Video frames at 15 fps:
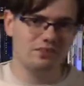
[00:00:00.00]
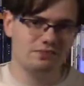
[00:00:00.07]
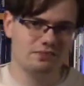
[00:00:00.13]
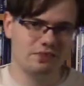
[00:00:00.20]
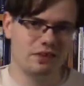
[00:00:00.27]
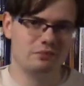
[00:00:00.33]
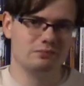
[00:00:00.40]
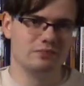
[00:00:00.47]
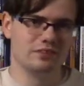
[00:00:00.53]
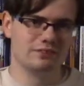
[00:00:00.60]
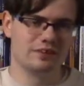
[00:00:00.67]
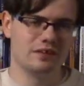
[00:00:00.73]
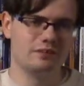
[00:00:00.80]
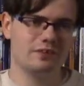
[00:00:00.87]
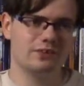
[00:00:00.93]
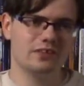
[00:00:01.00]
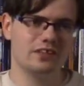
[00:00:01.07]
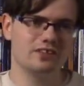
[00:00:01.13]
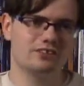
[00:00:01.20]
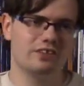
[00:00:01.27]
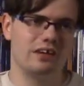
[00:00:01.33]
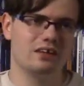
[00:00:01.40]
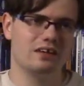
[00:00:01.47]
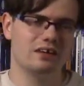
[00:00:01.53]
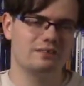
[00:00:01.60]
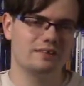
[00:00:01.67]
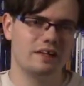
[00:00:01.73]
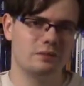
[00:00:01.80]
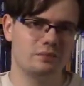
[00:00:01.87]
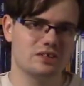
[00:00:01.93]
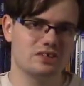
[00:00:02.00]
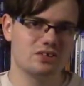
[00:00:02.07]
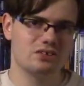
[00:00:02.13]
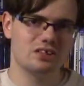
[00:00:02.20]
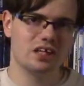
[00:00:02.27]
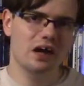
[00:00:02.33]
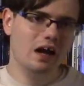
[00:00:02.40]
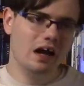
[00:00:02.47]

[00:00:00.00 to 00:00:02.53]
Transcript: from reviewing these Ray Donovan episodes.